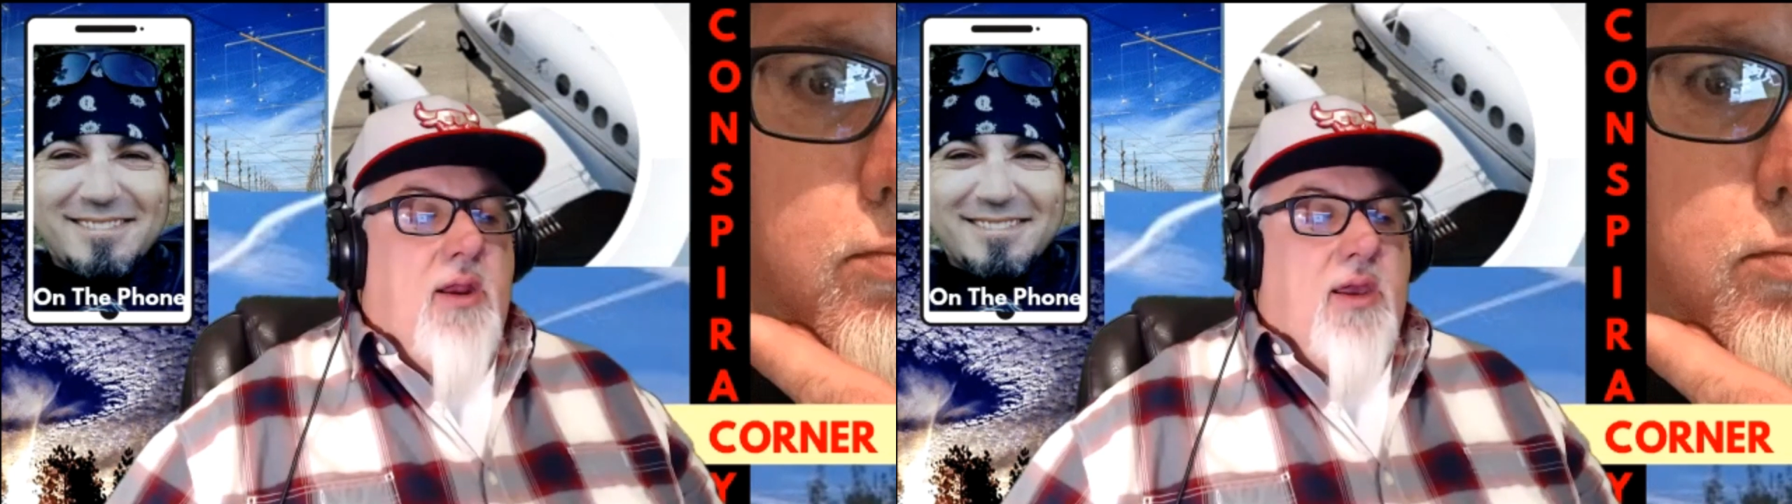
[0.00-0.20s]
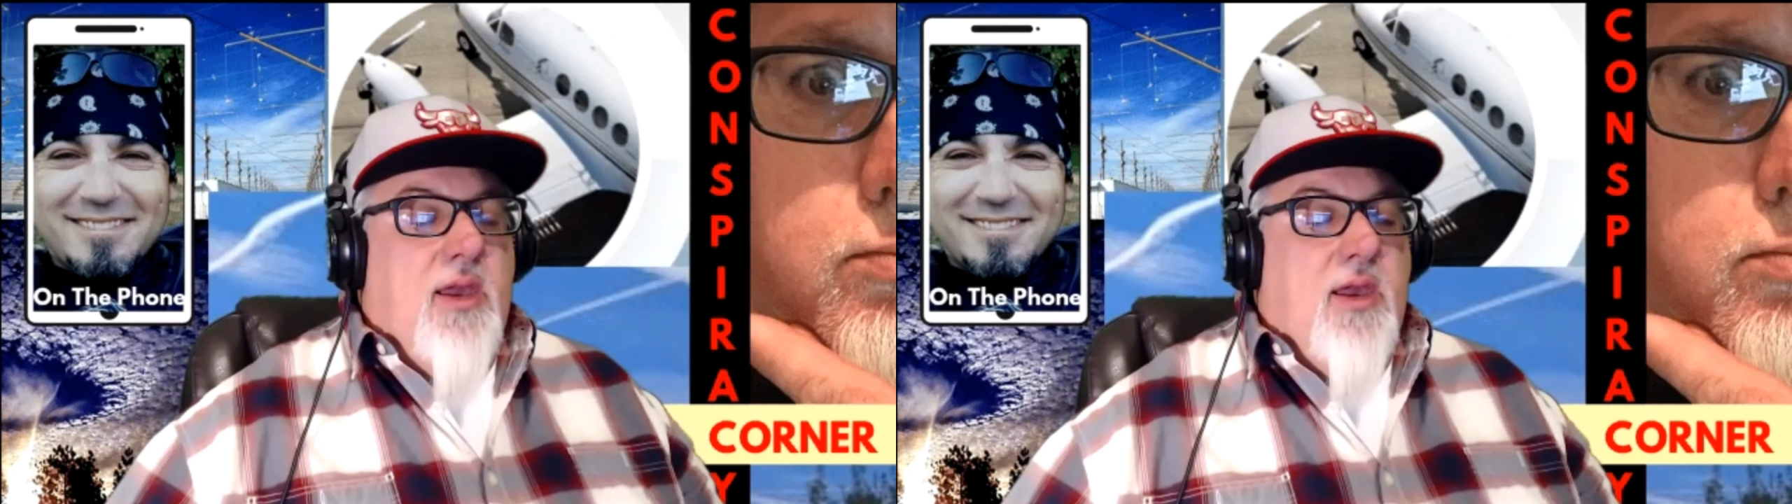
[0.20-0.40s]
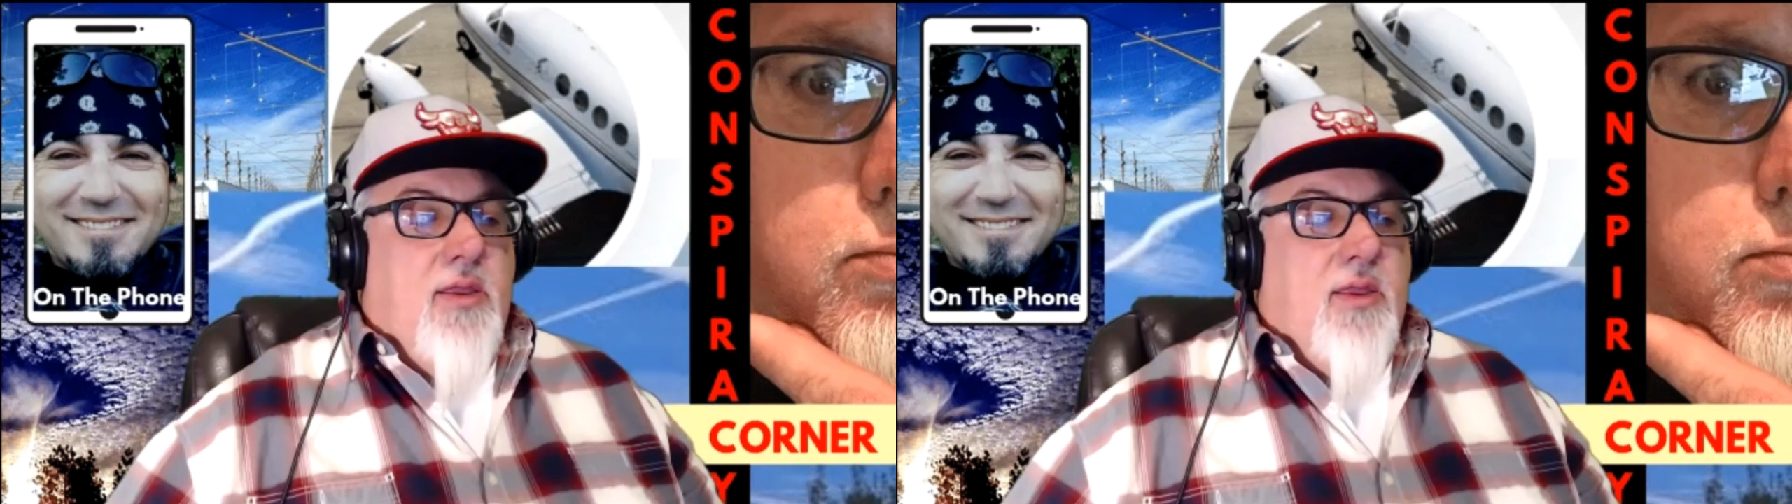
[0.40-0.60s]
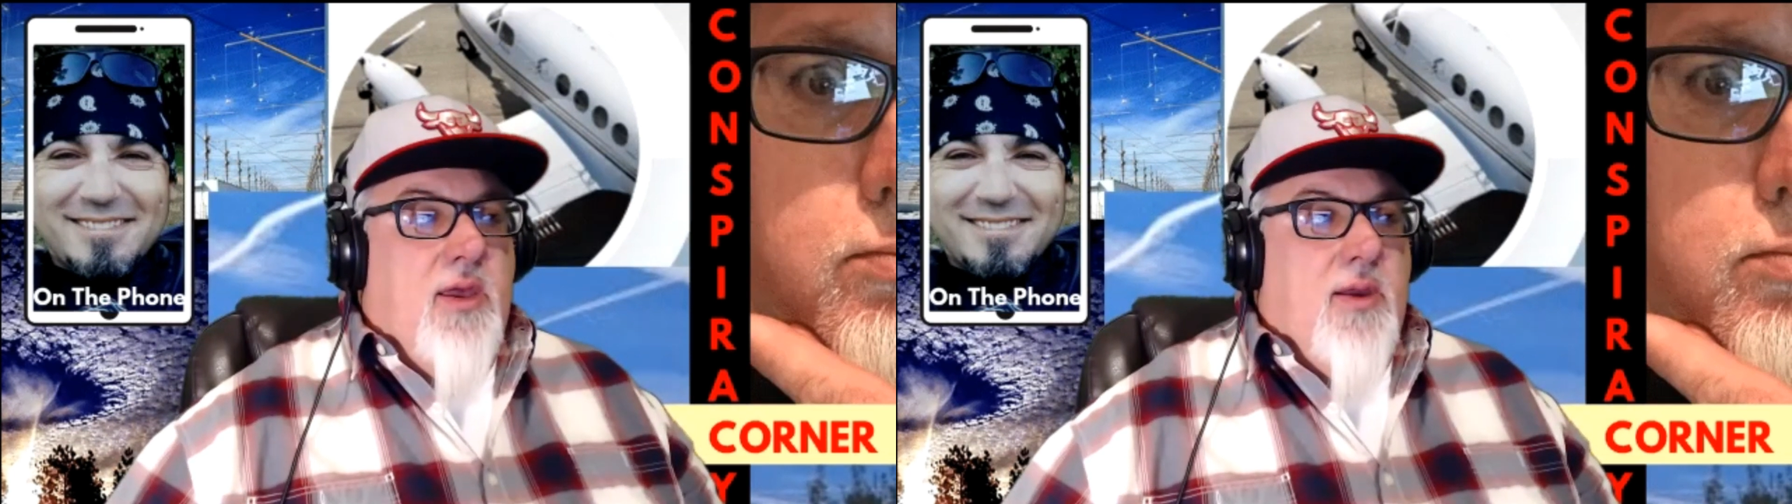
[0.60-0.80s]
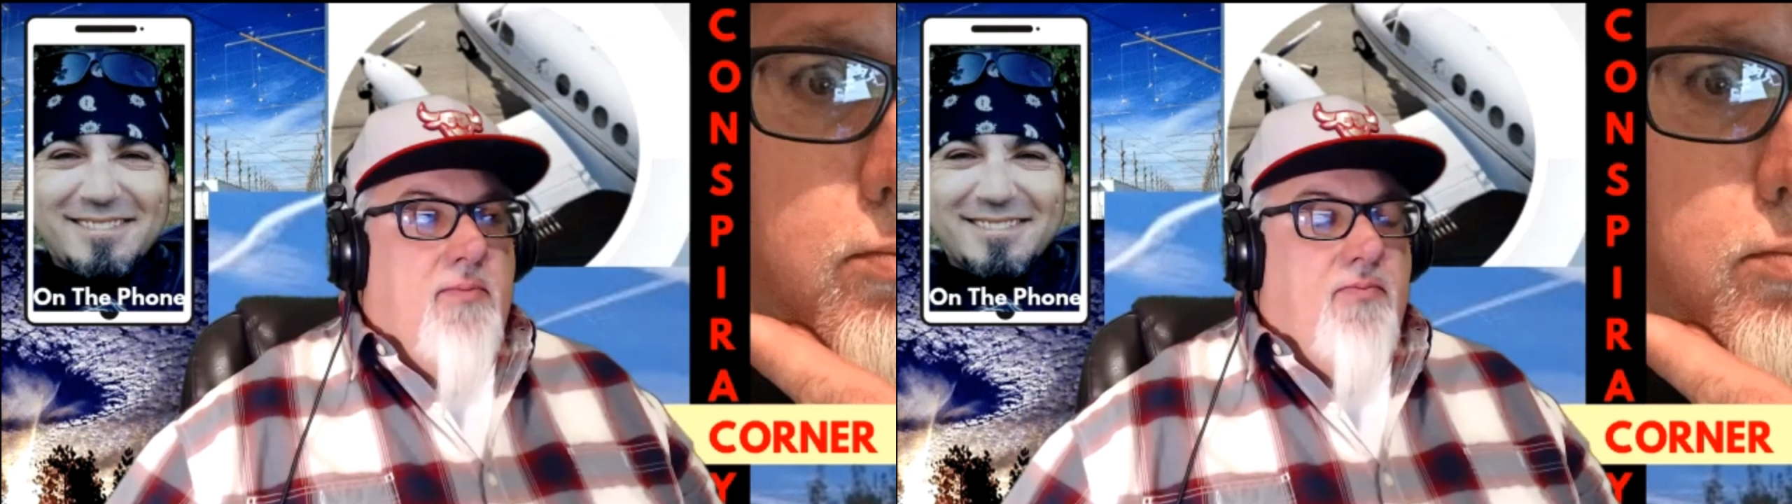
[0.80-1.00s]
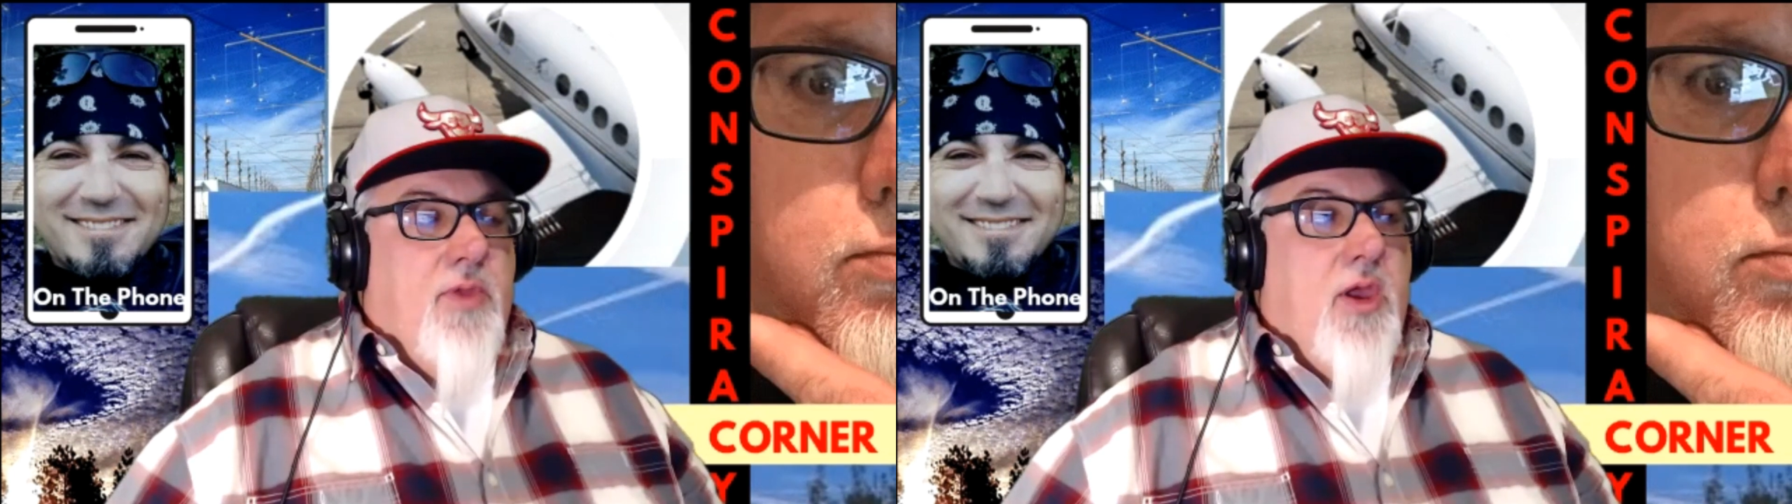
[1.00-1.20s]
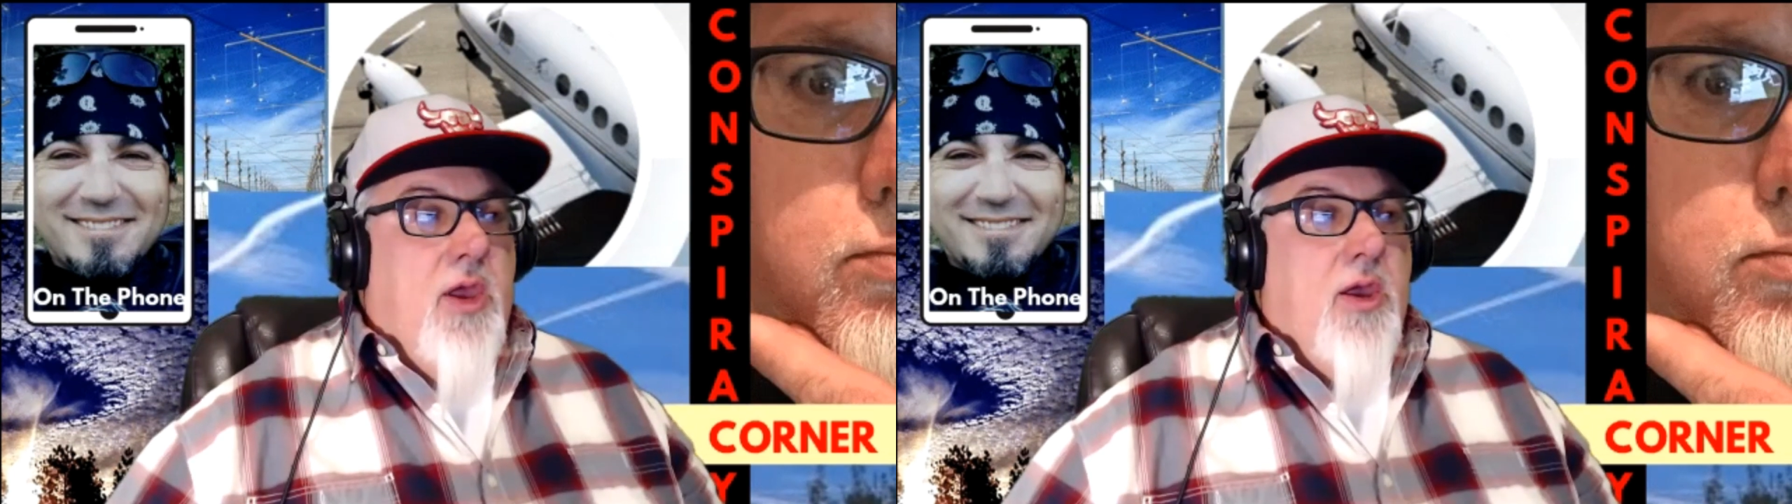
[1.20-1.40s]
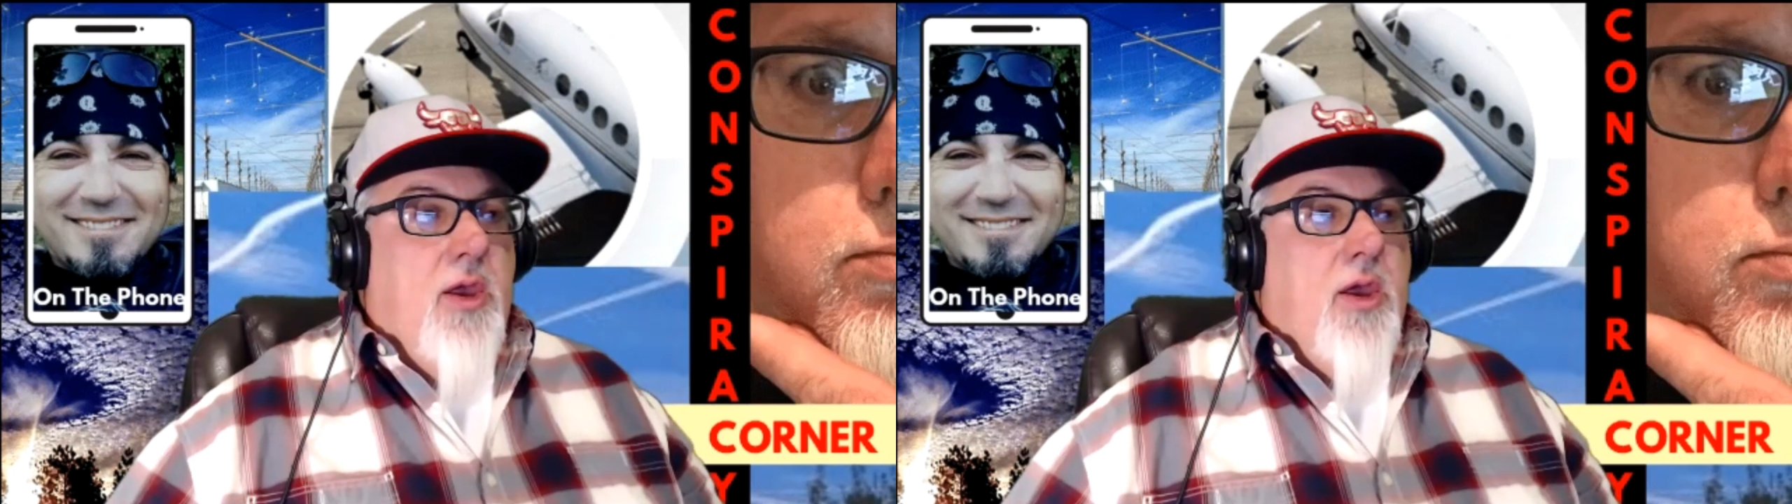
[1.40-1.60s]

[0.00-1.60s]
Nikki, that